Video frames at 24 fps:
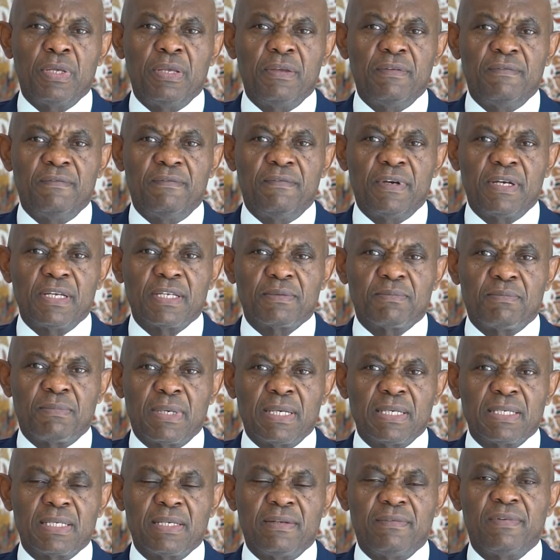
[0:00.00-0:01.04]
invest
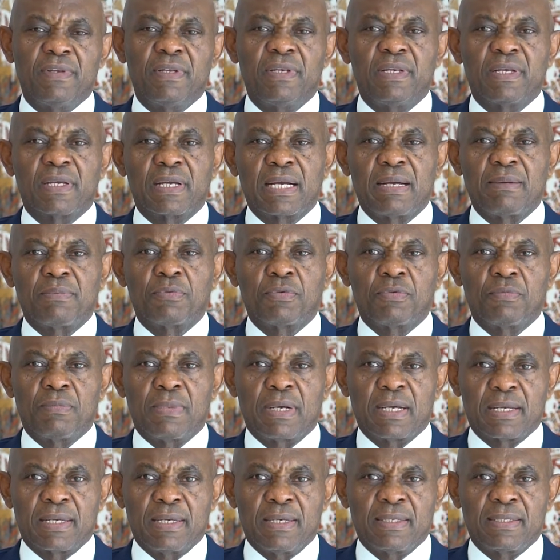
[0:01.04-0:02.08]
massively in the capital
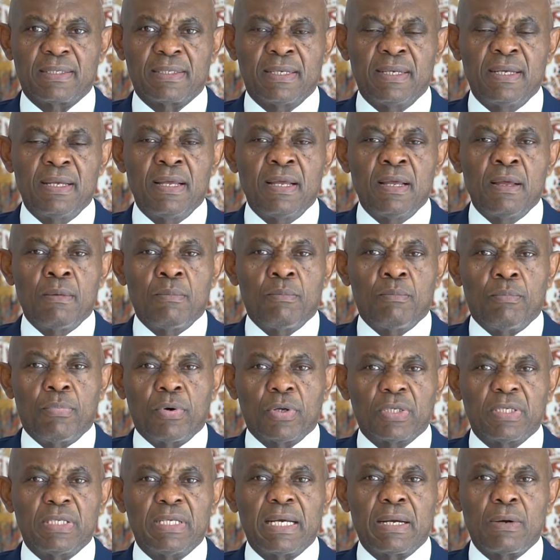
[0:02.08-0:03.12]
markets,
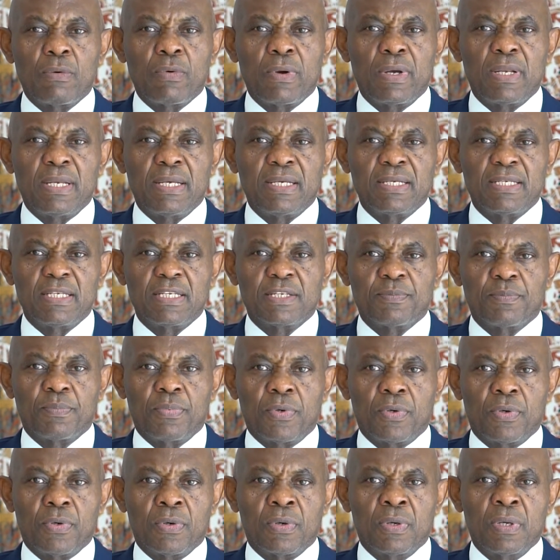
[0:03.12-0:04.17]
but the awareness is
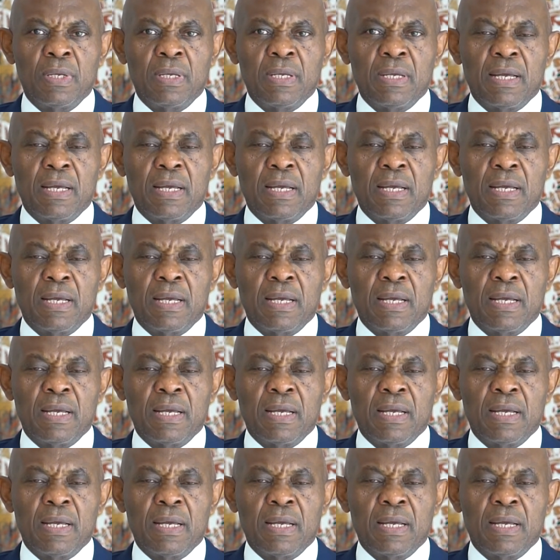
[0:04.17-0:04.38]
poor.